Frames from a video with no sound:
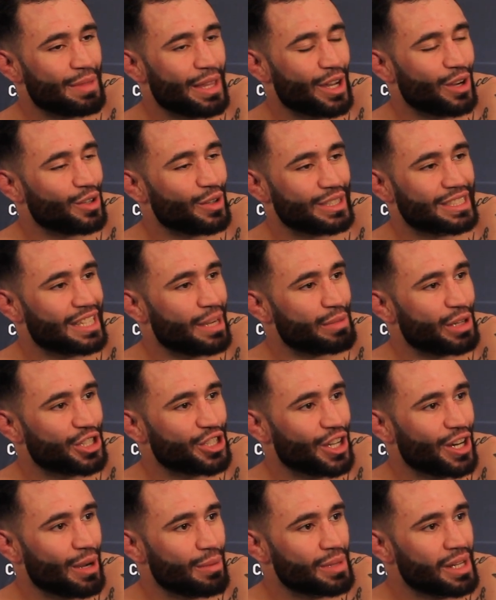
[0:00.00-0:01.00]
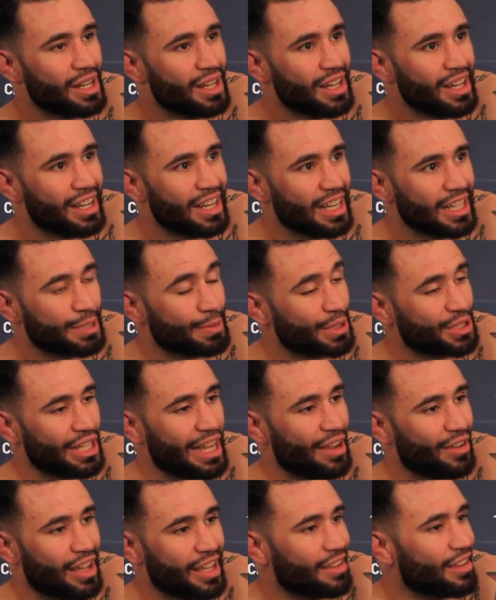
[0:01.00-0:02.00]
They always tell me to shut up, especially
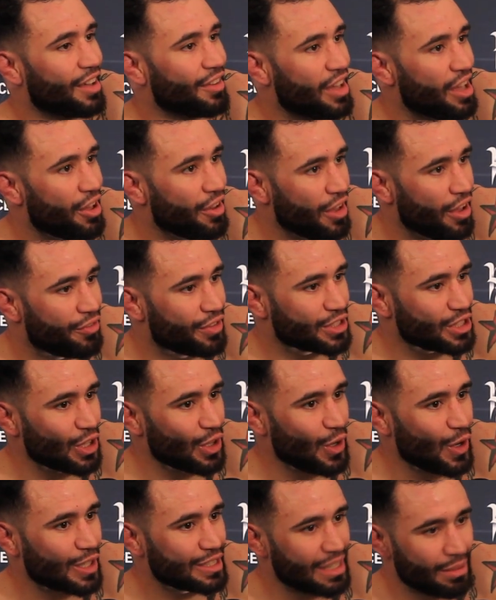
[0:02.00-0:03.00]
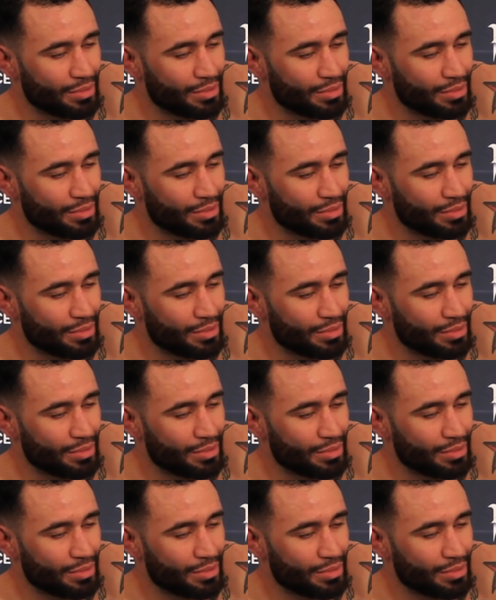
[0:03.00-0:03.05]
if it's a loss,